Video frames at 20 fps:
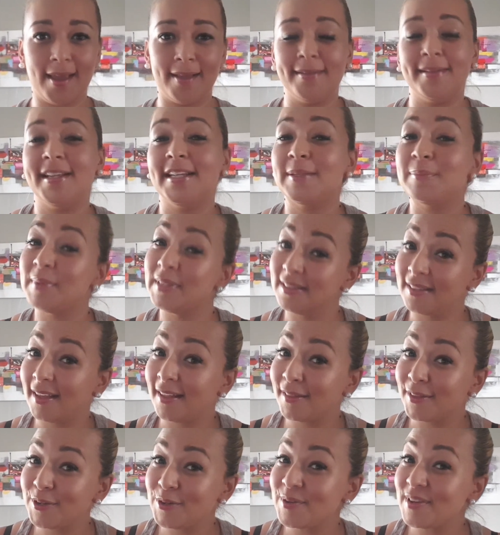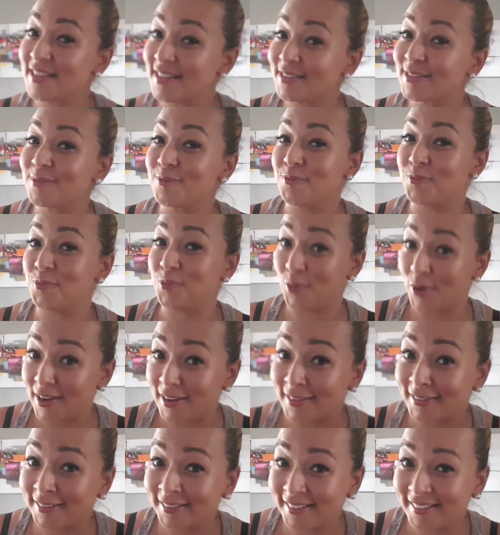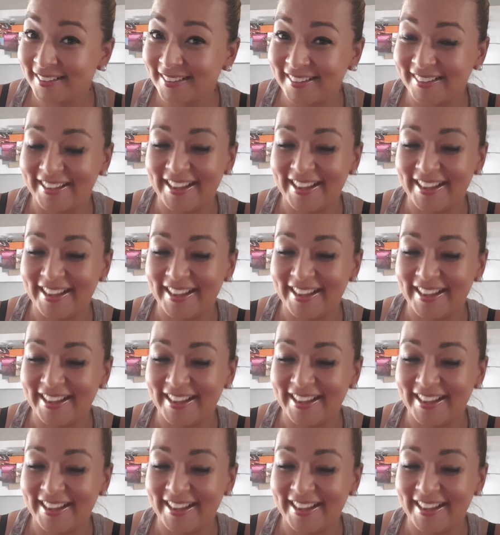And let me tell you, it's worked.